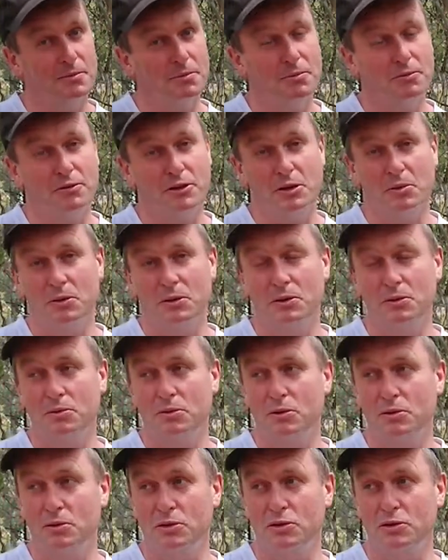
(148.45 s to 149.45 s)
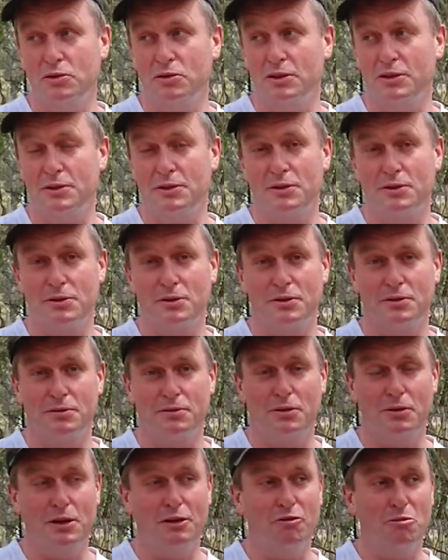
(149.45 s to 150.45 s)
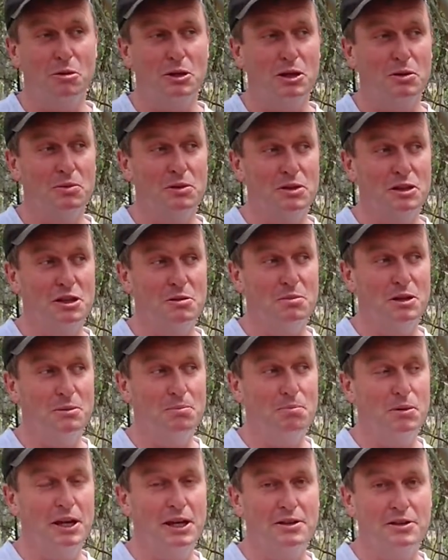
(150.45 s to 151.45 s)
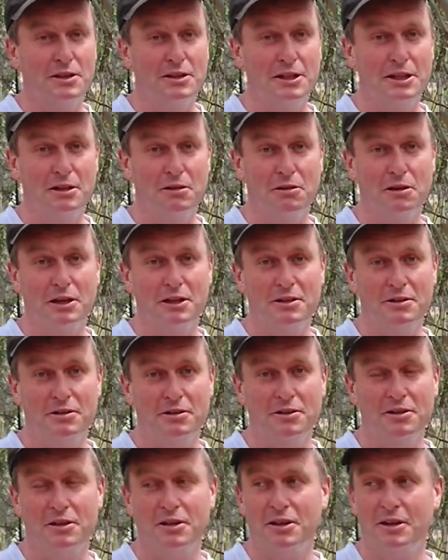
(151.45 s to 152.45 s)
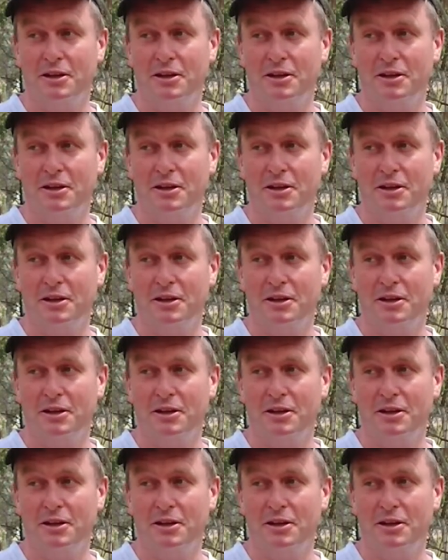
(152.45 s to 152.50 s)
Free will, your choice. Not everybody wants to be blazingly enlightened